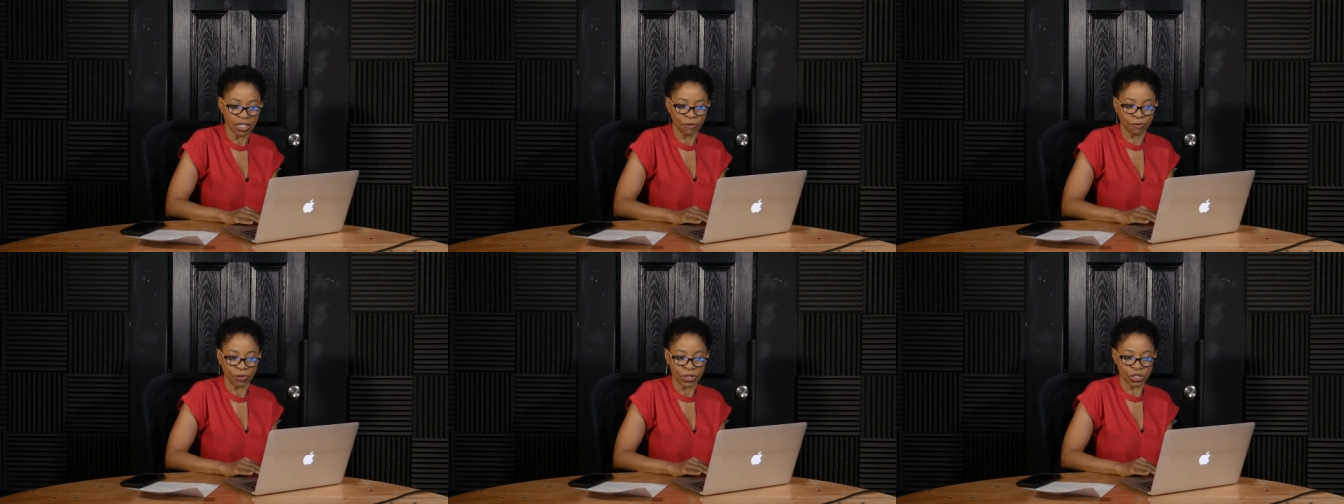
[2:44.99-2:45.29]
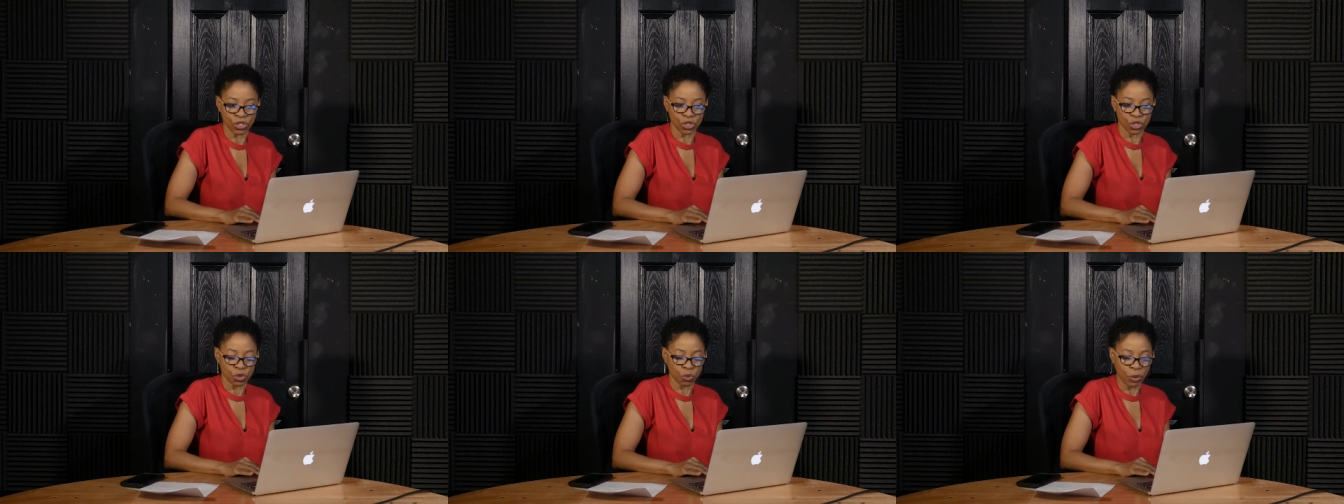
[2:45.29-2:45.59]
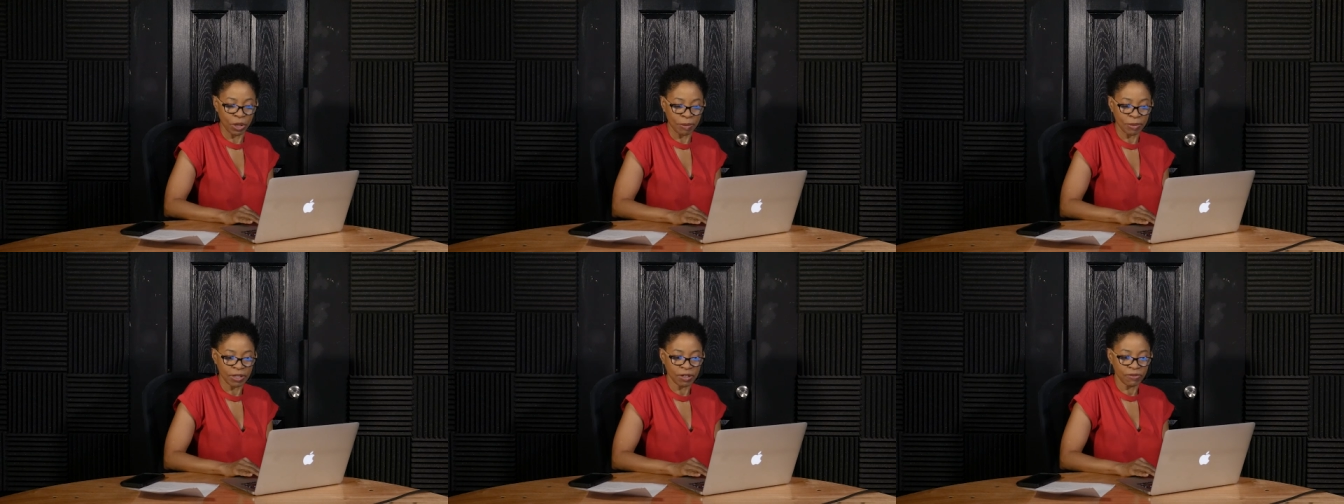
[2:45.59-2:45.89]
It features
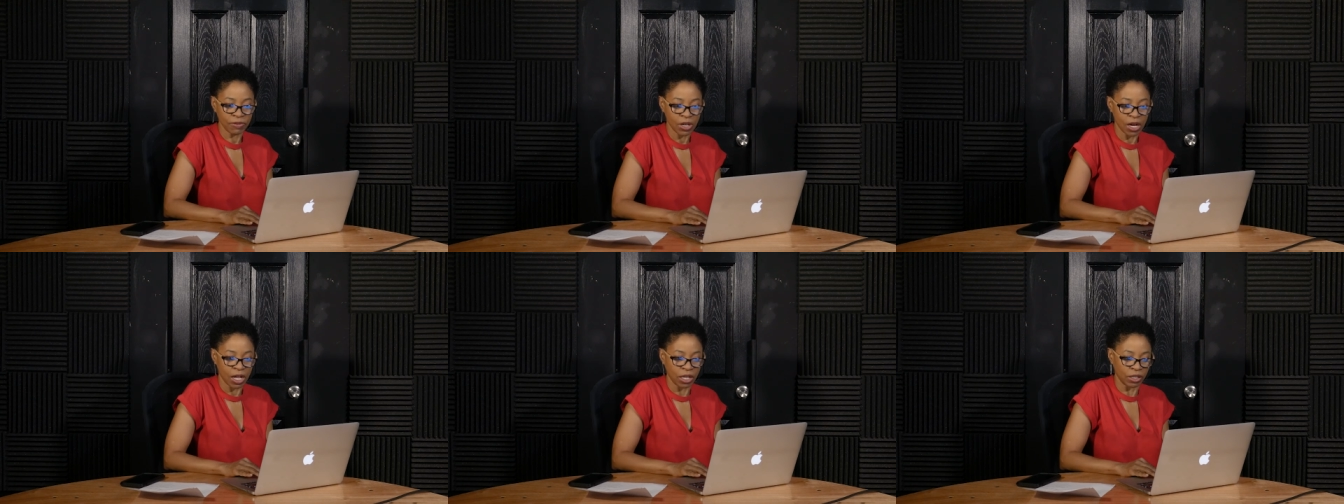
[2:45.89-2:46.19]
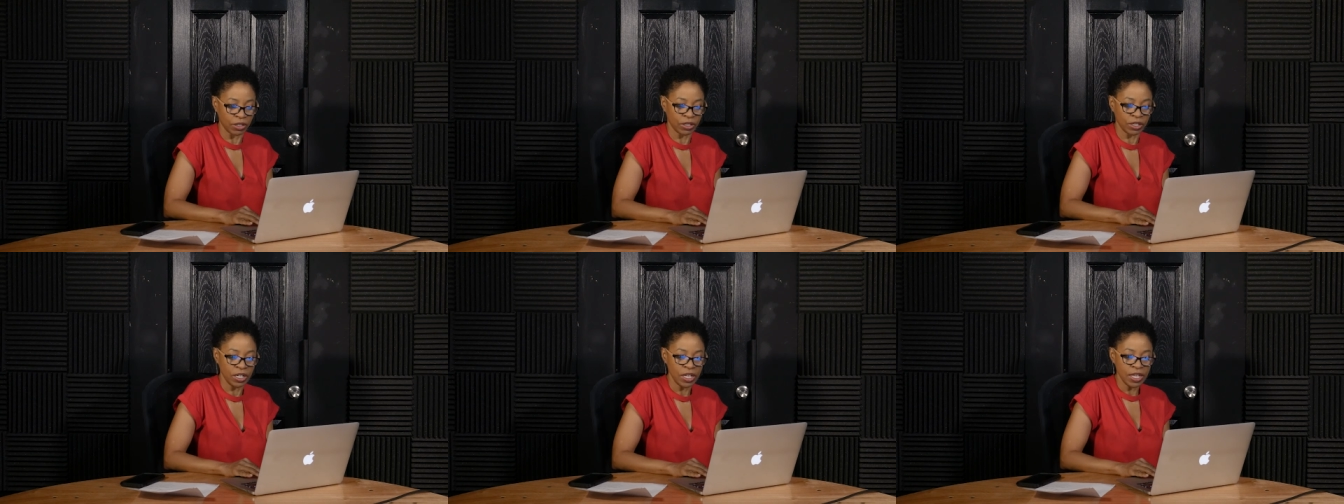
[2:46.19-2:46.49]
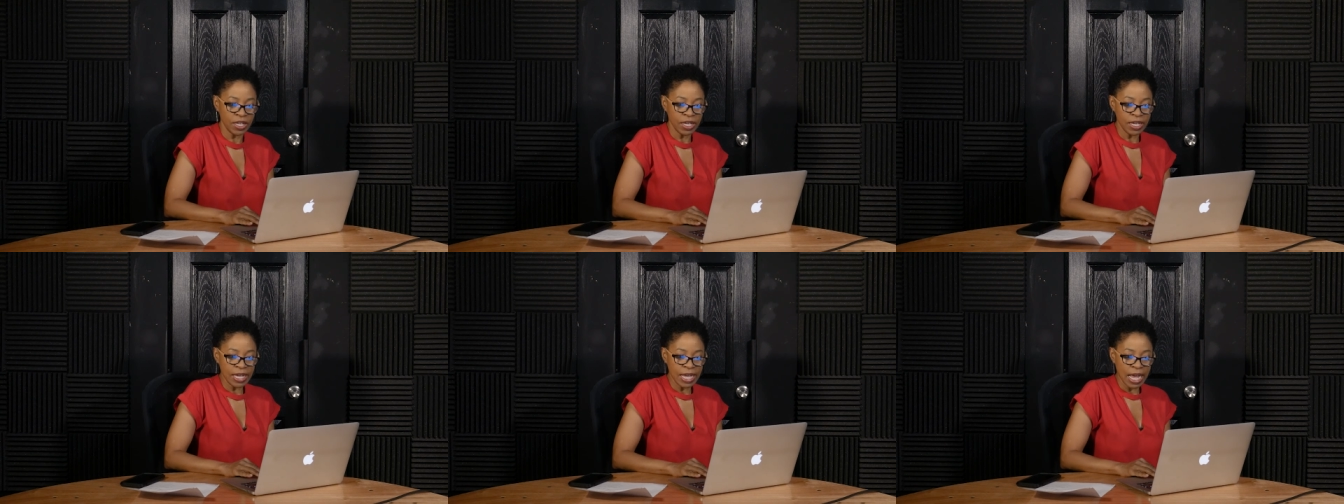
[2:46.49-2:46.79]
women of color
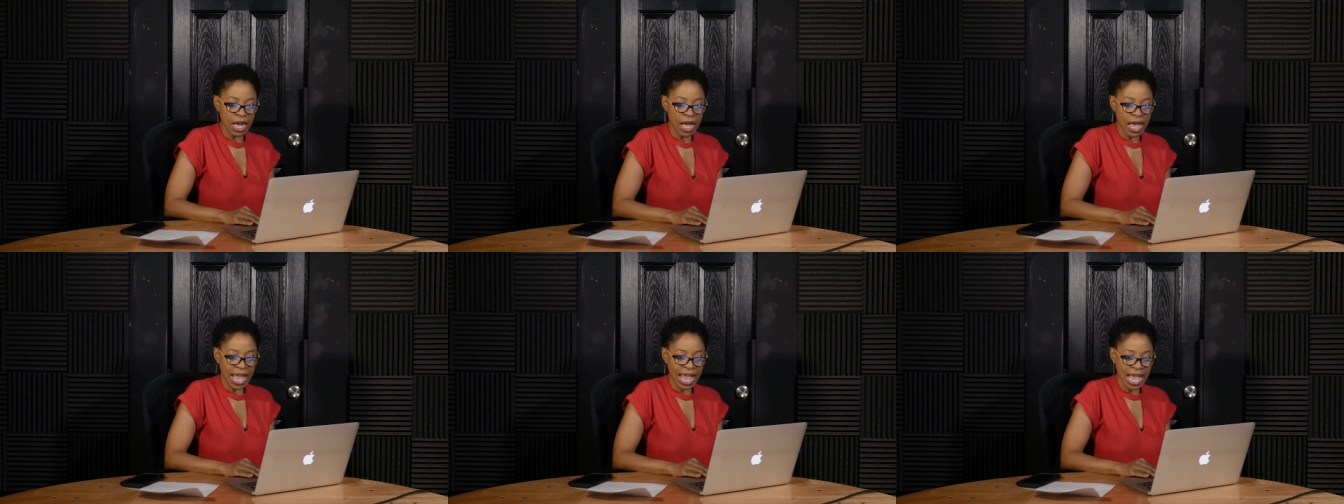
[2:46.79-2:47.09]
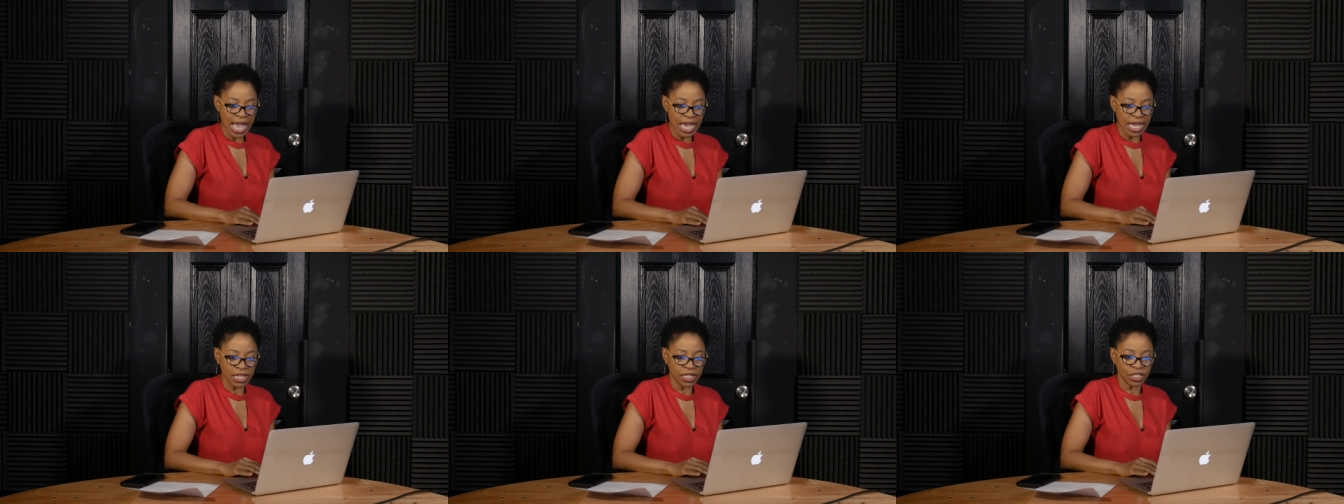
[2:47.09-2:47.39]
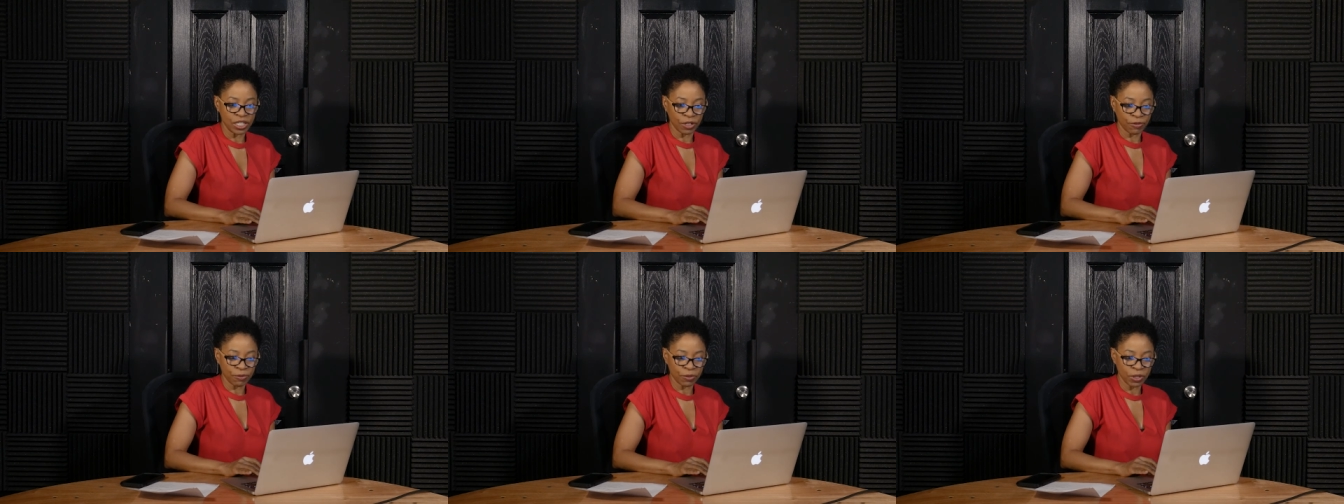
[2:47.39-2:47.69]

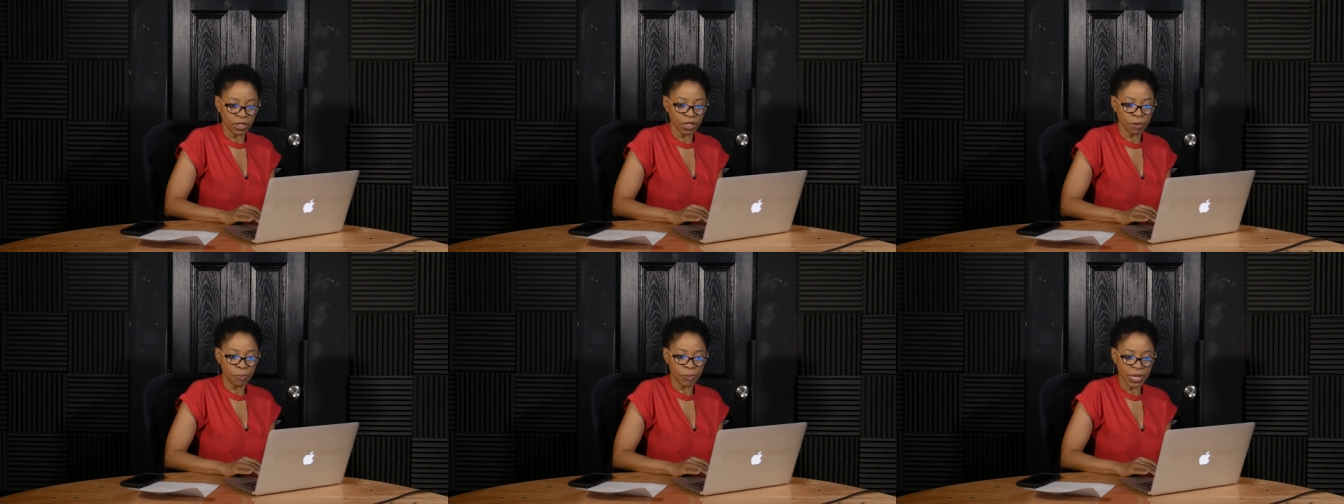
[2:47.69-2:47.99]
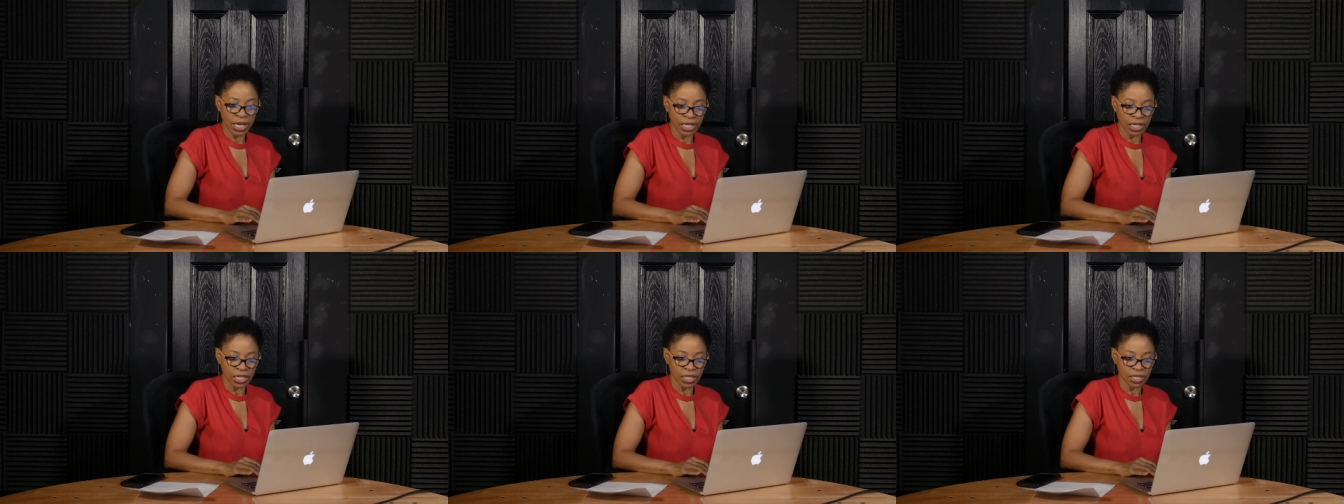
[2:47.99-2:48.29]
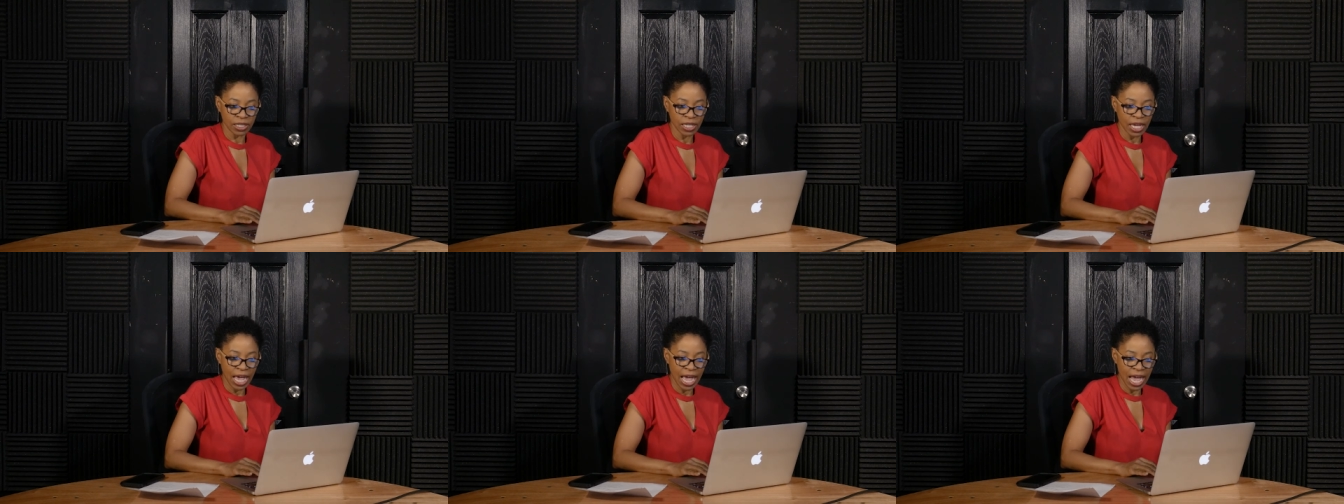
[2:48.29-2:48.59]
and differing opinions